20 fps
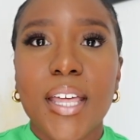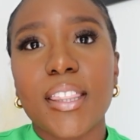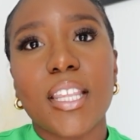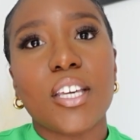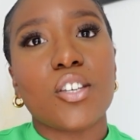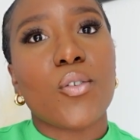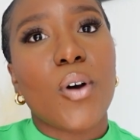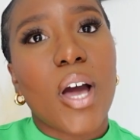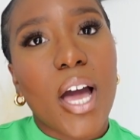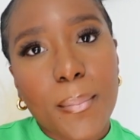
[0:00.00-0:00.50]
that
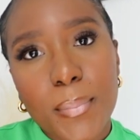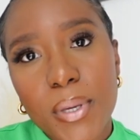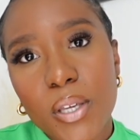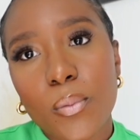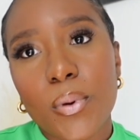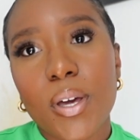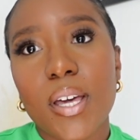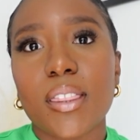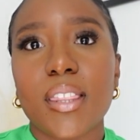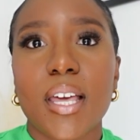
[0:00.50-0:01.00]
you're happy
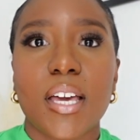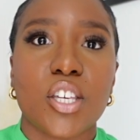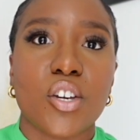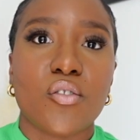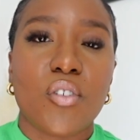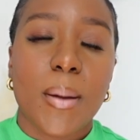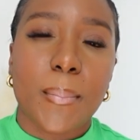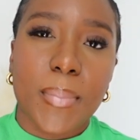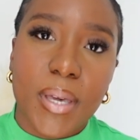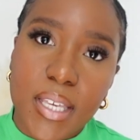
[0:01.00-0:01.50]
with, that you're
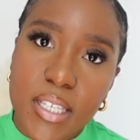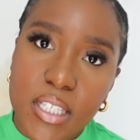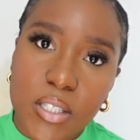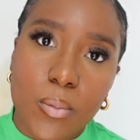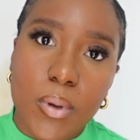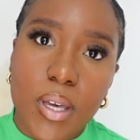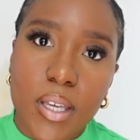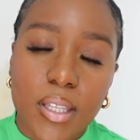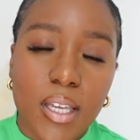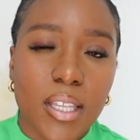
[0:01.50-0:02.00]
at peace
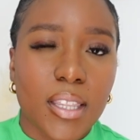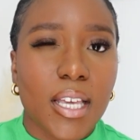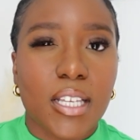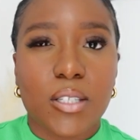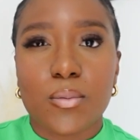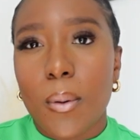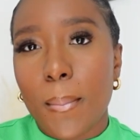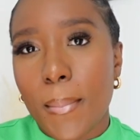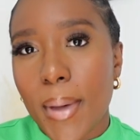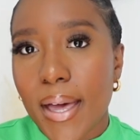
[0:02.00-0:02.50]
with, and that's
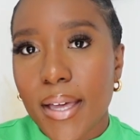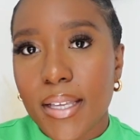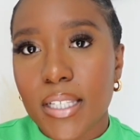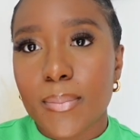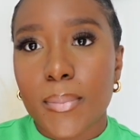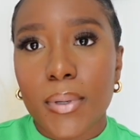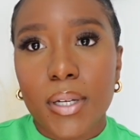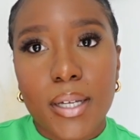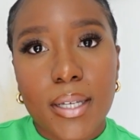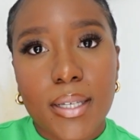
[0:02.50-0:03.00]
what matters,
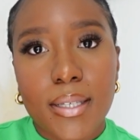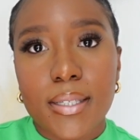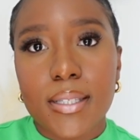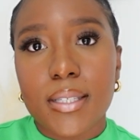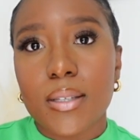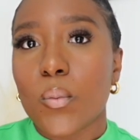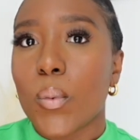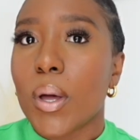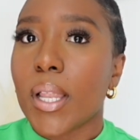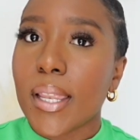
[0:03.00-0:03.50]
because
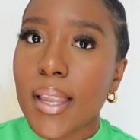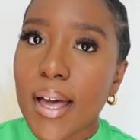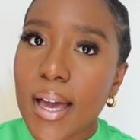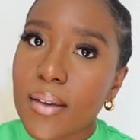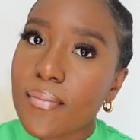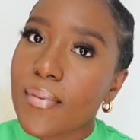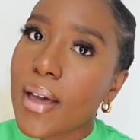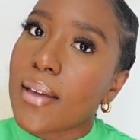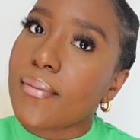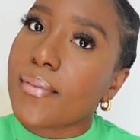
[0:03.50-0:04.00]
one life
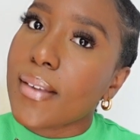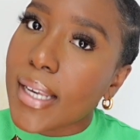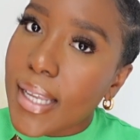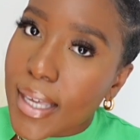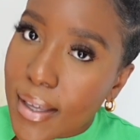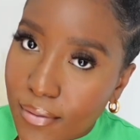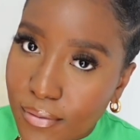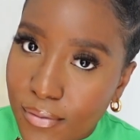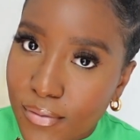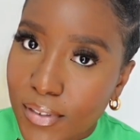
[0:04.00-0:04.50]
I feel
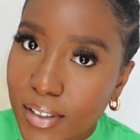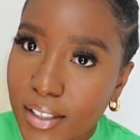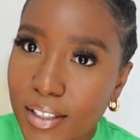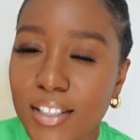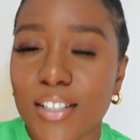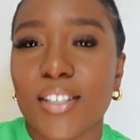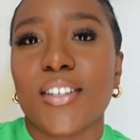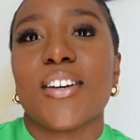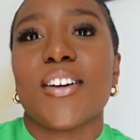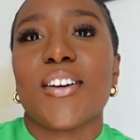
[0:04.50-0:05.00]
live.
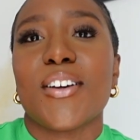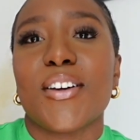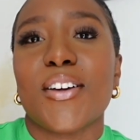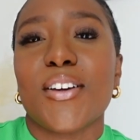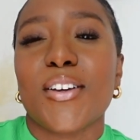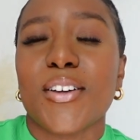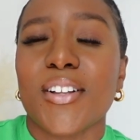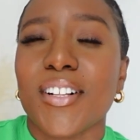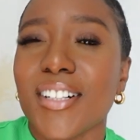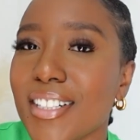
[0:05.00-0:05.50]

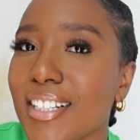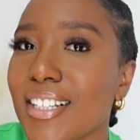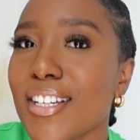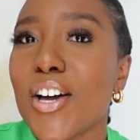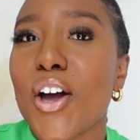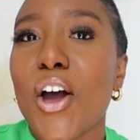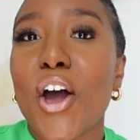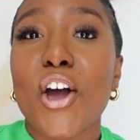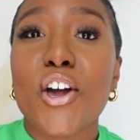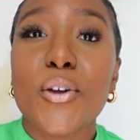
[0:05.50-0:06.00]
I
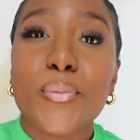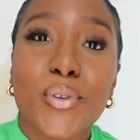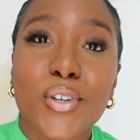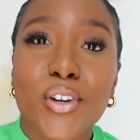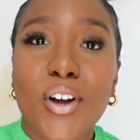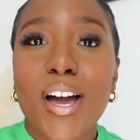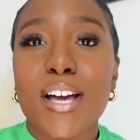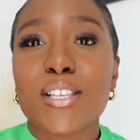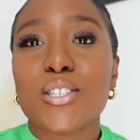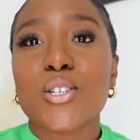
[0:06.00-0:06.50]
hope you
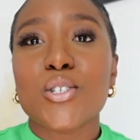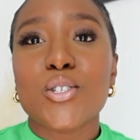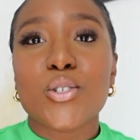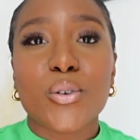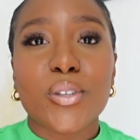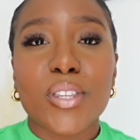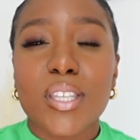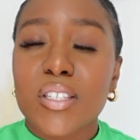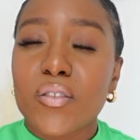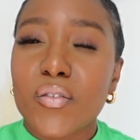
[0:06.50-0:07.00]
guys
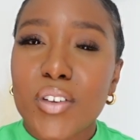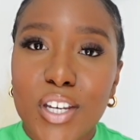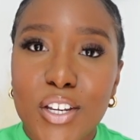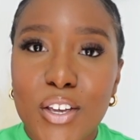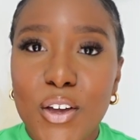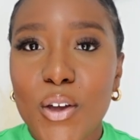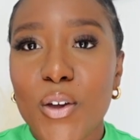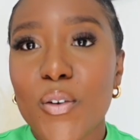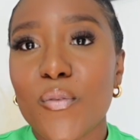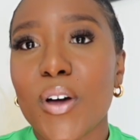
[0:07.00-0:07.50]
enjoyed this
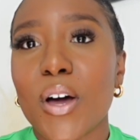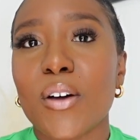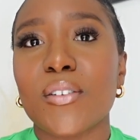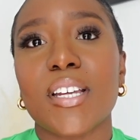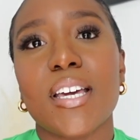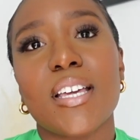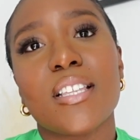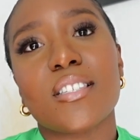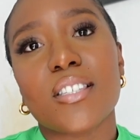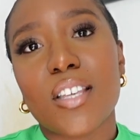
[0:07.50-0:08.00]
video, found
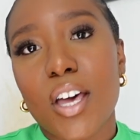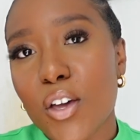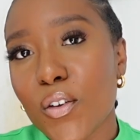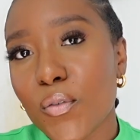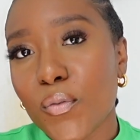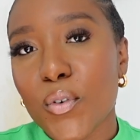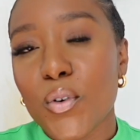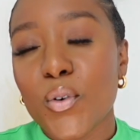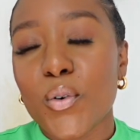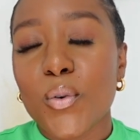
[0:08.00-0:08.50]
it
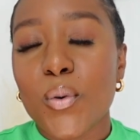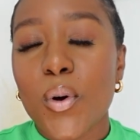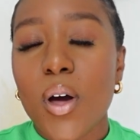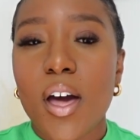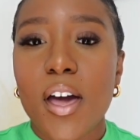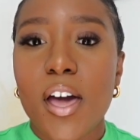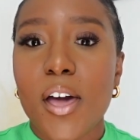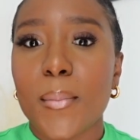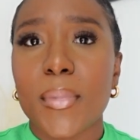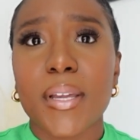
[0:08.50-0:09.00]
insightful,
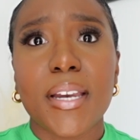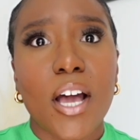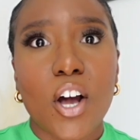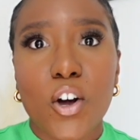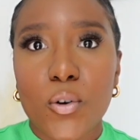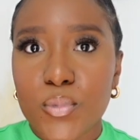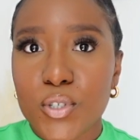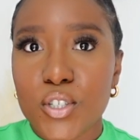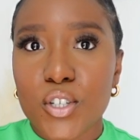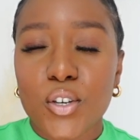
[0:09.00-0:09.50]
and
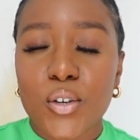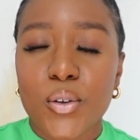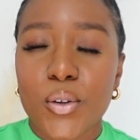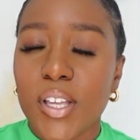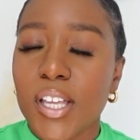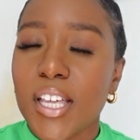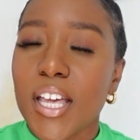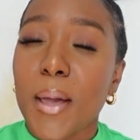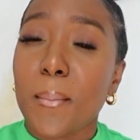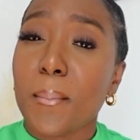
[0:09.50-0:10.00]
helped you.
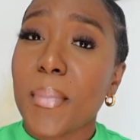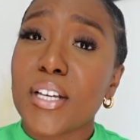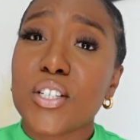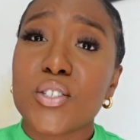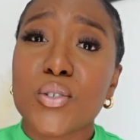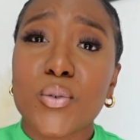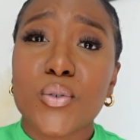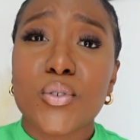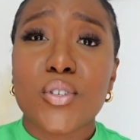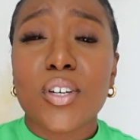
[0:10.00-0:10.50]
Make
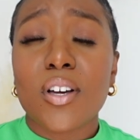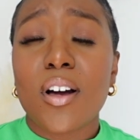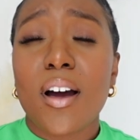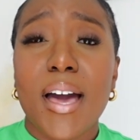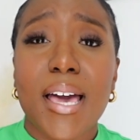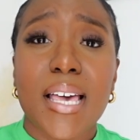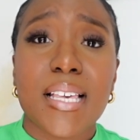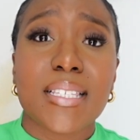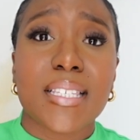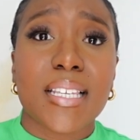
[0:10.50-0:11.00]
sure you
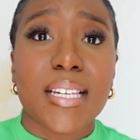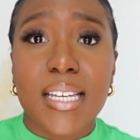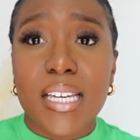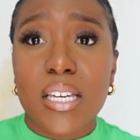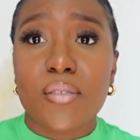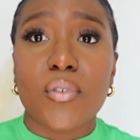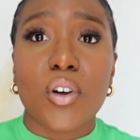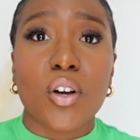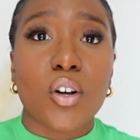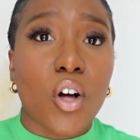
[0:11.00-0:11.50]
guys
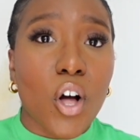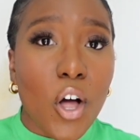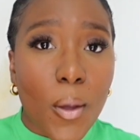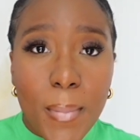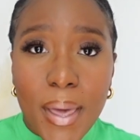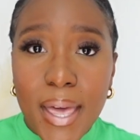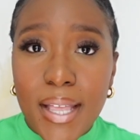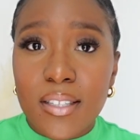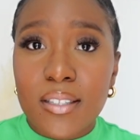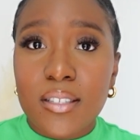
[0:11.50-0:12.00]
leave a
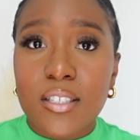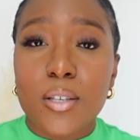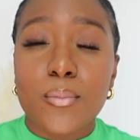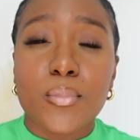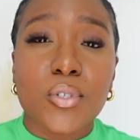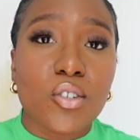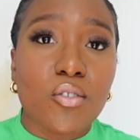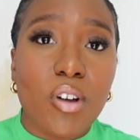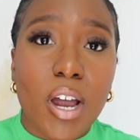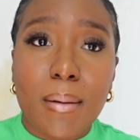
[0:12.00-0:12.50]
comment,
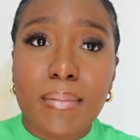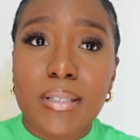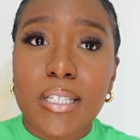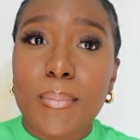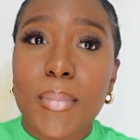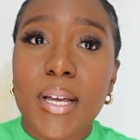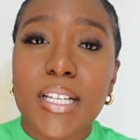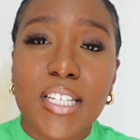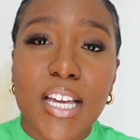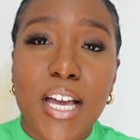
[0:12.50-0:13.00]
subscribe to
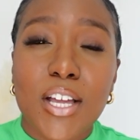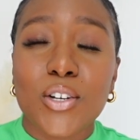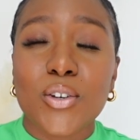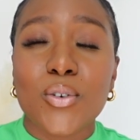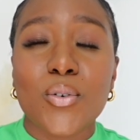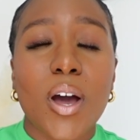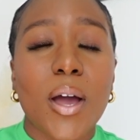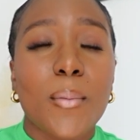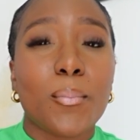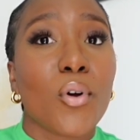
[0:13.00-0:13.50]
my
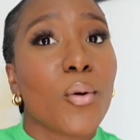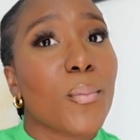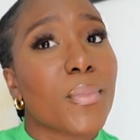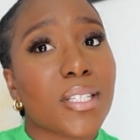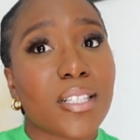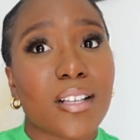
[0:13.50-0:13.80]
channel. I promise